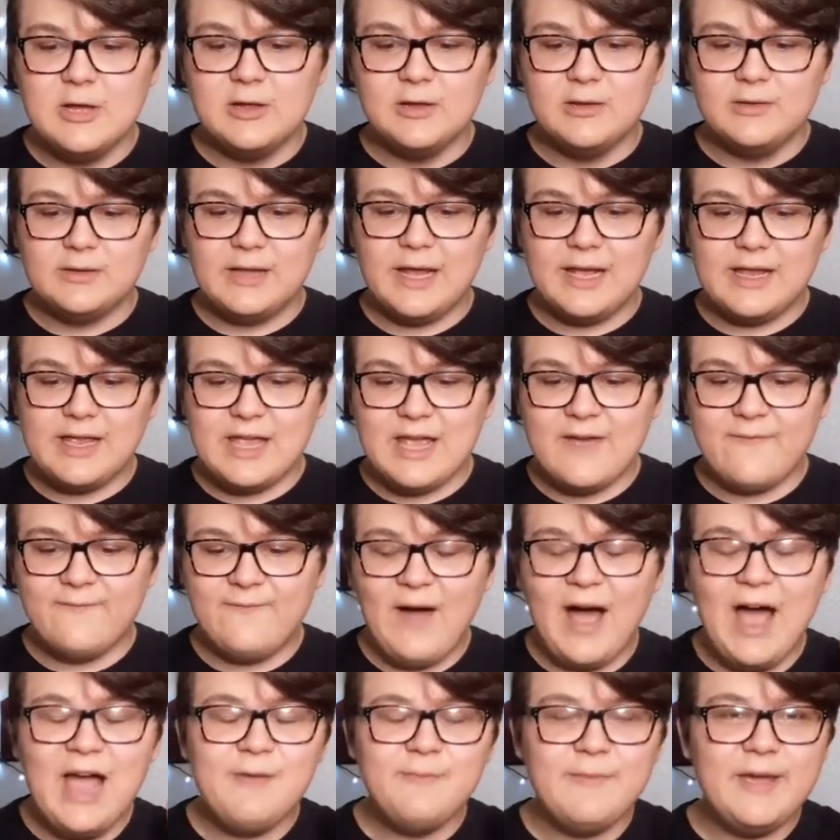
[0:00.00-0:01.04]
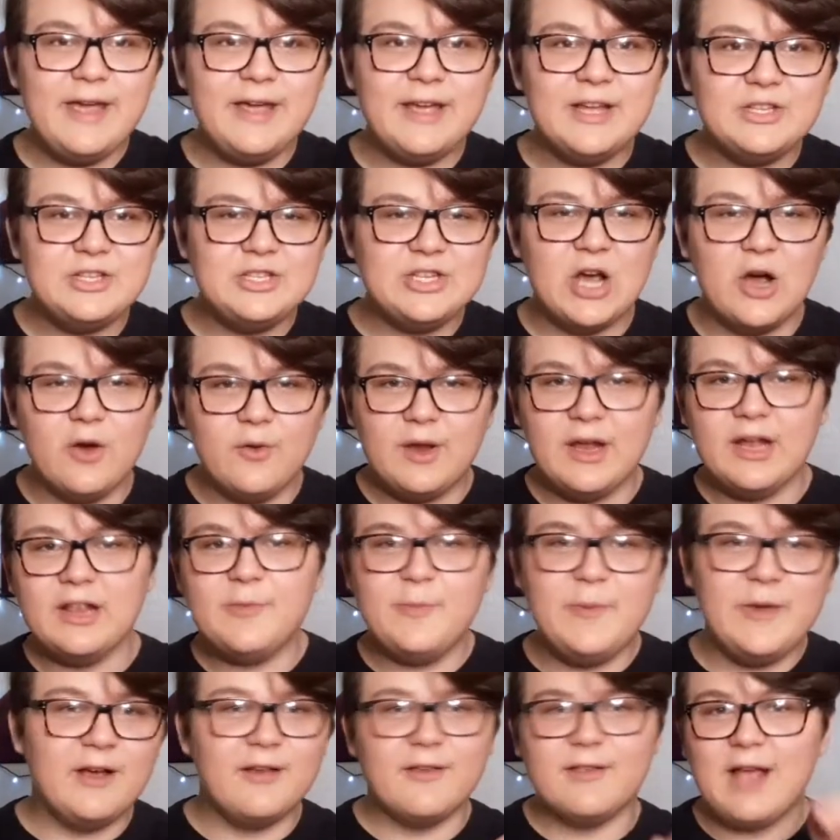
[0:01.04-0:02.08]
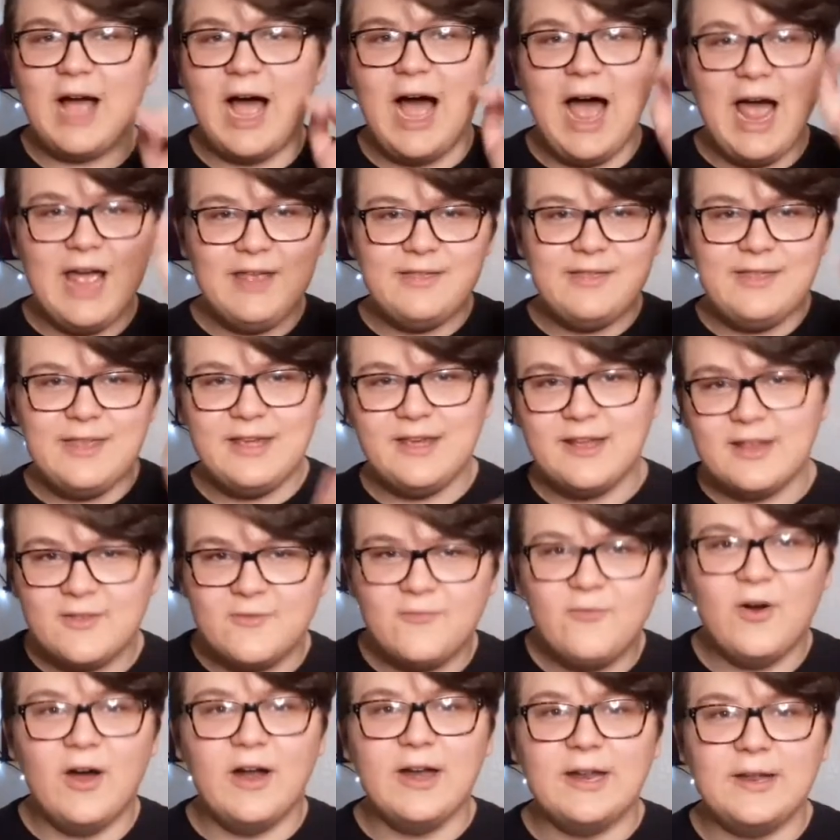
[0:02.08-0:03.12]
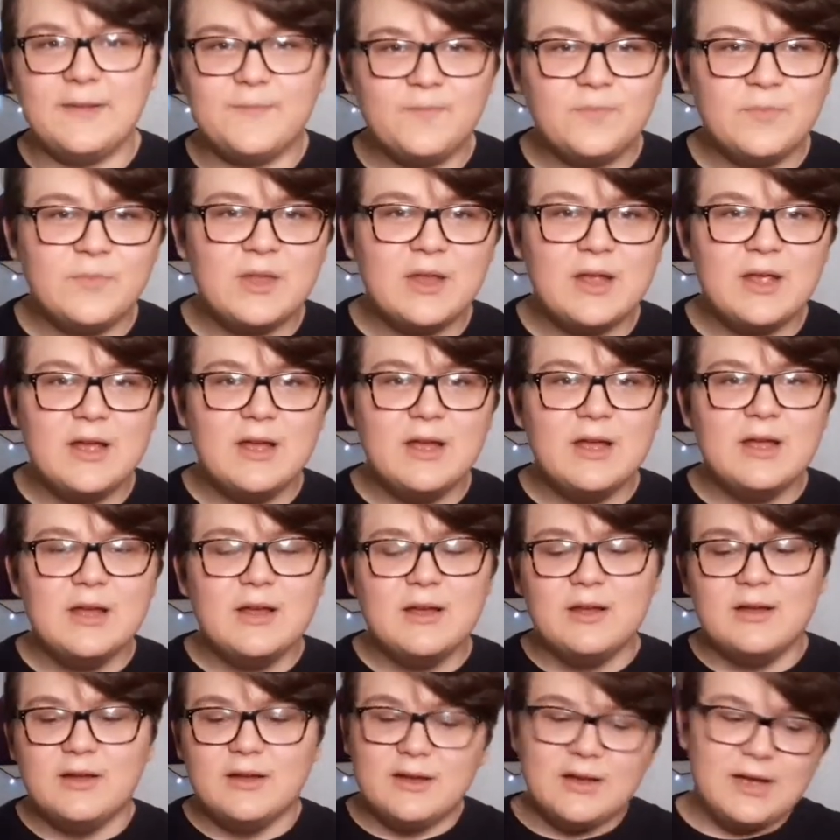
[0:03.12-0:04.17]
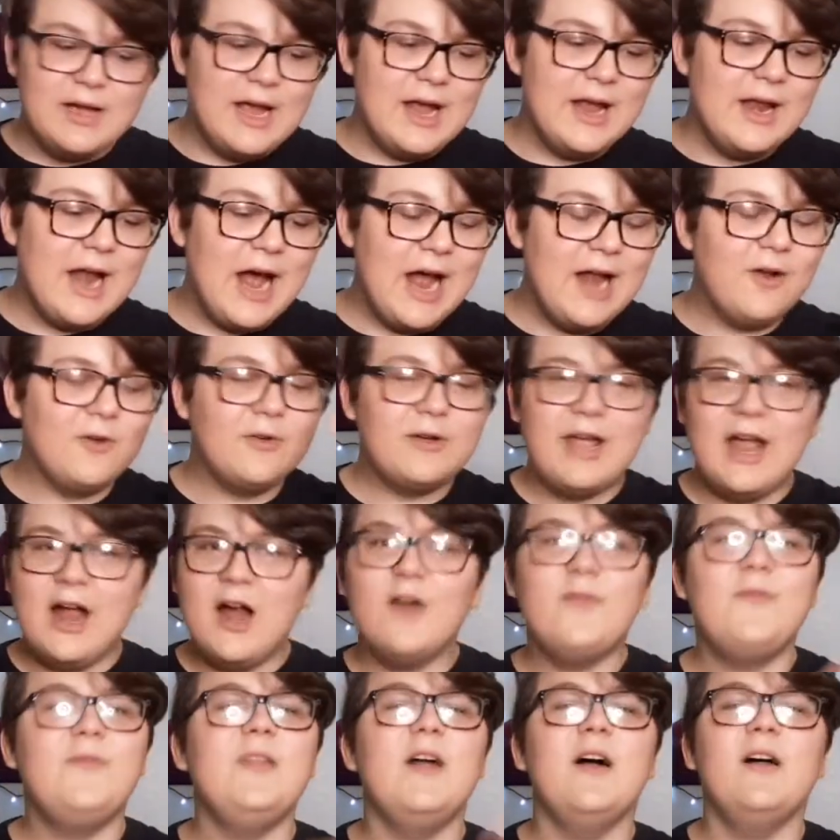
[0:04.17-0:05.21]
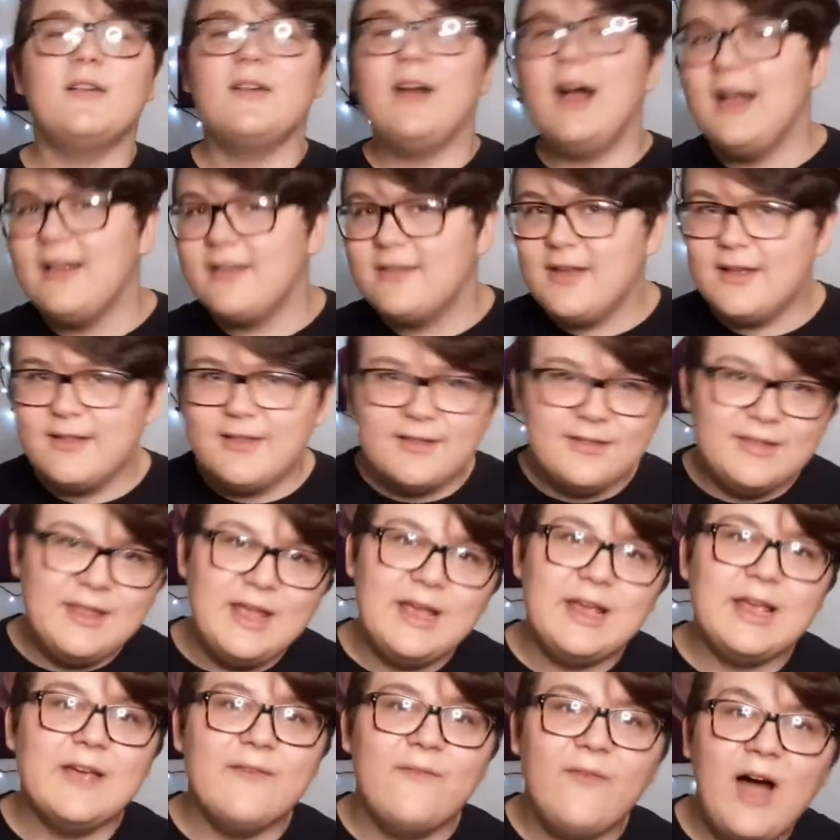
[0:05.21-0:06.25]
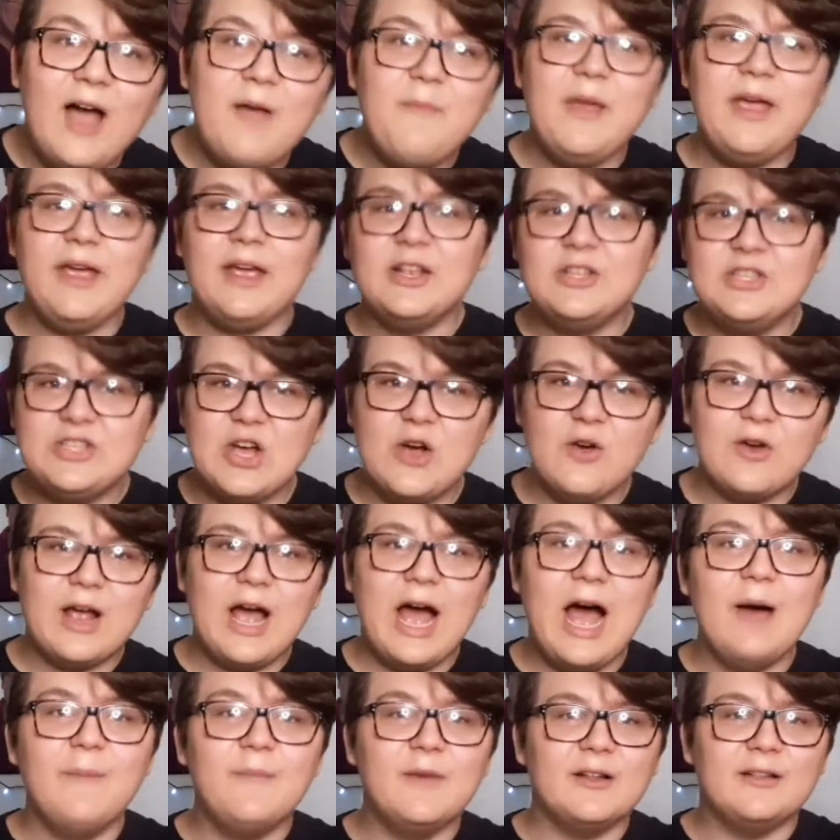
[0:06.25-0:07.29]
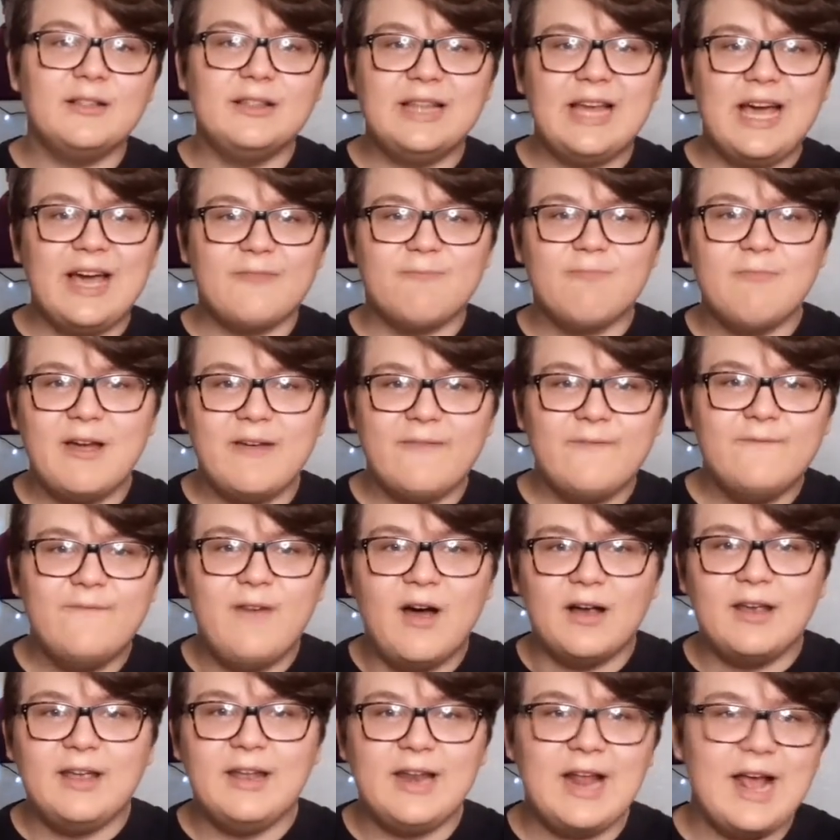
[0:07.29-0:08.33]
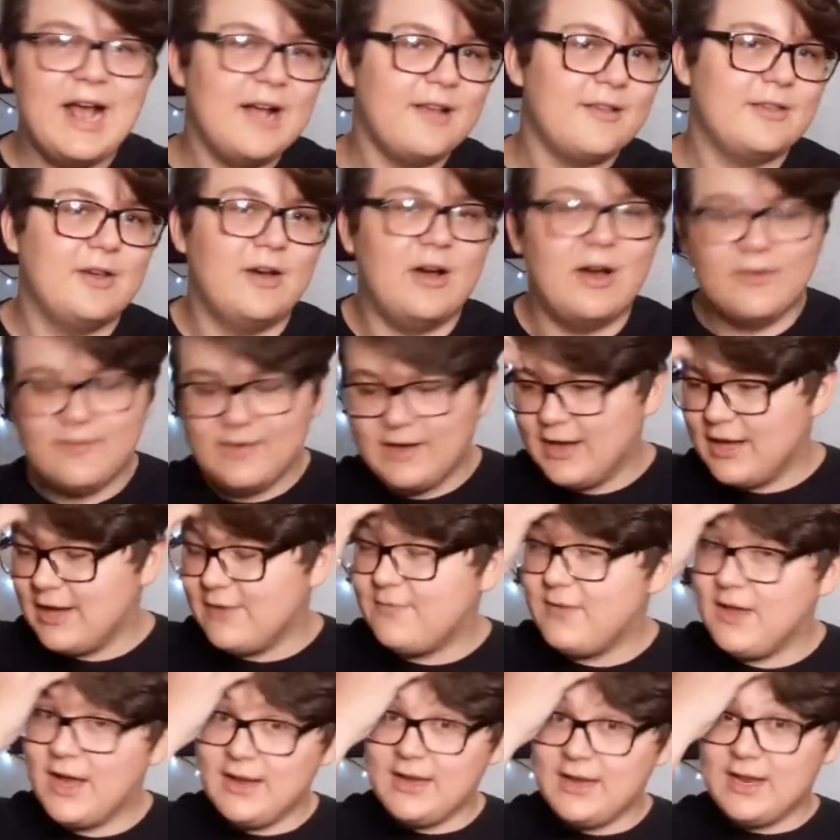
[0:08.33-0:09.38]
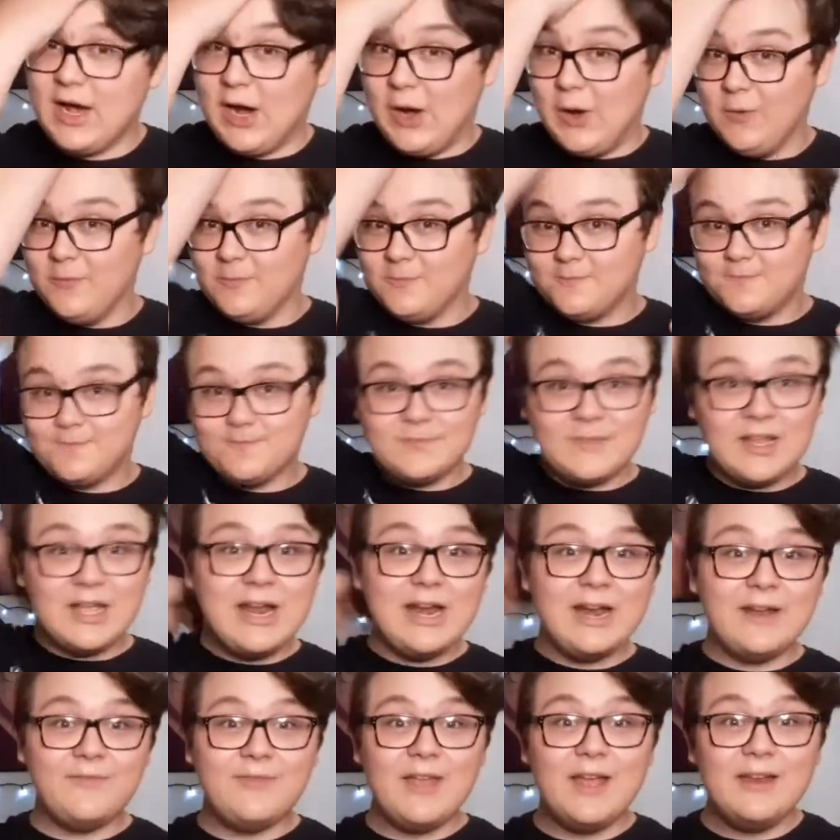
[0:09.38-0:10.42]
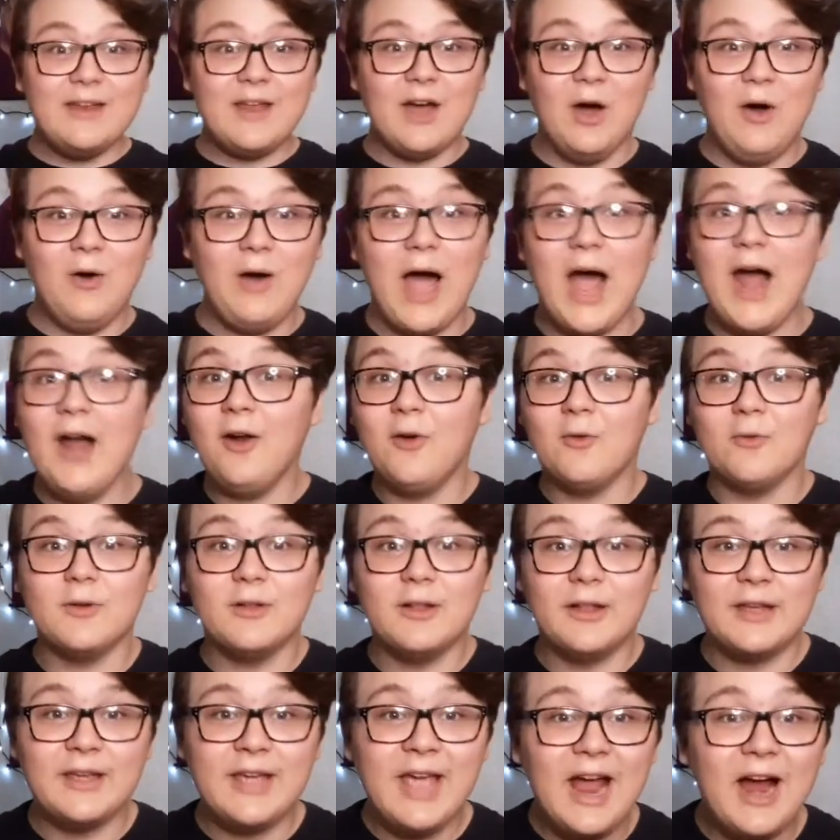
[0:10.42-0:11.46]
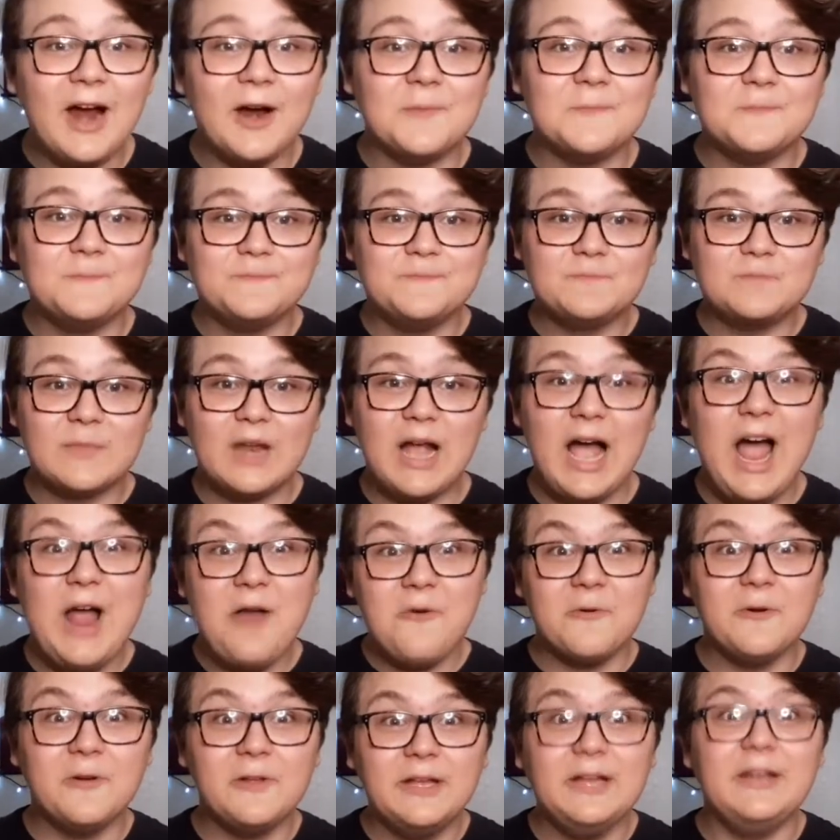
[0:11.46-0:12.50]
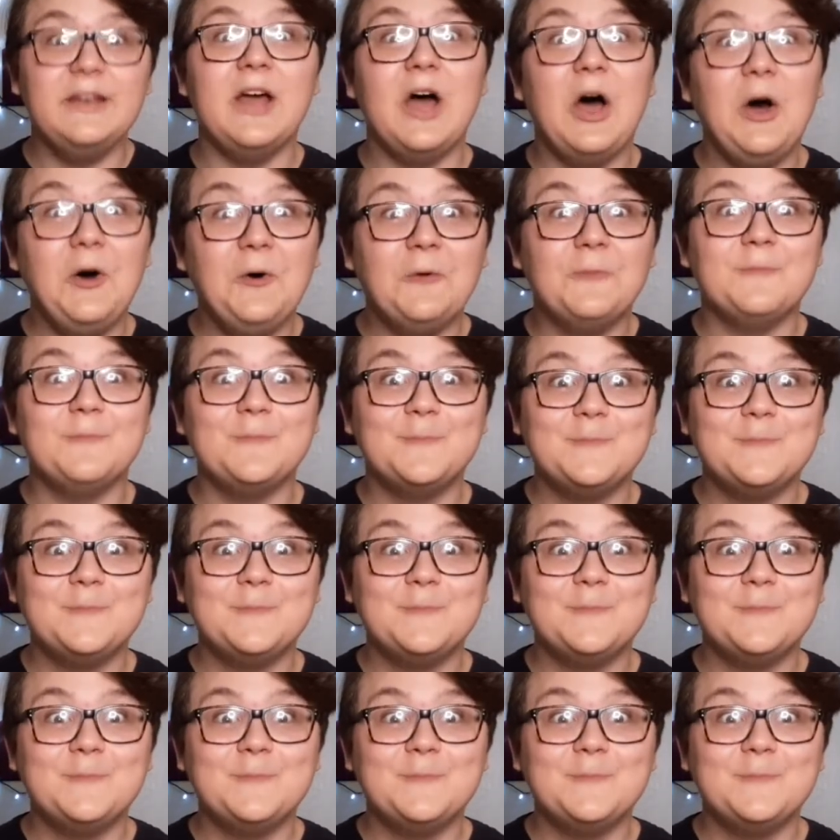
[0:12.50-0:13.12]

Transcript: Like if I make a joke, it's because I think it's funny. And I don't care if the other class doesn't think. If I make a joke, I'm going to laugh my fucking ass off. And if they don't, and if they don't, I don't really care. I really don't.